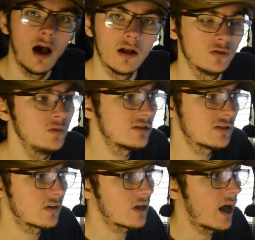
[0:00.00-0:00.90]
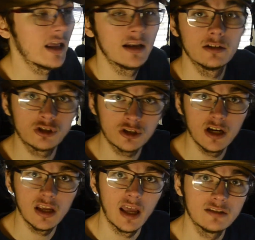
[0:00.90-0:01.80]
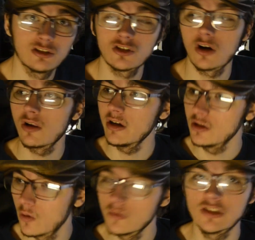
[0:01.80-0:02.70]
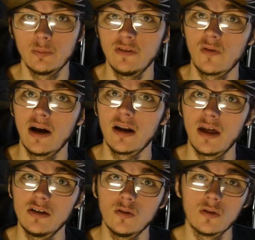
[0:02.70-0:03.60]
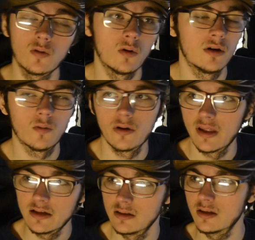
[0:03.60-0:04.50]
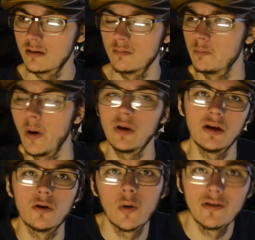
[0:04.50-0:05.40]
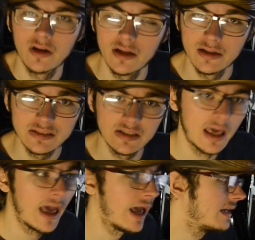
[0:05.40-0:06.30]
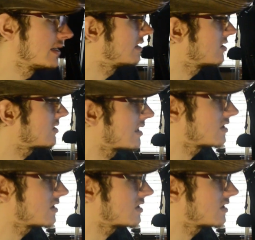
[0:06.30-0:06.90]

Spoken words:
loses their kite in a tree, and Starlight goes to befriend that unicorn or that pony or whoever it is, and decides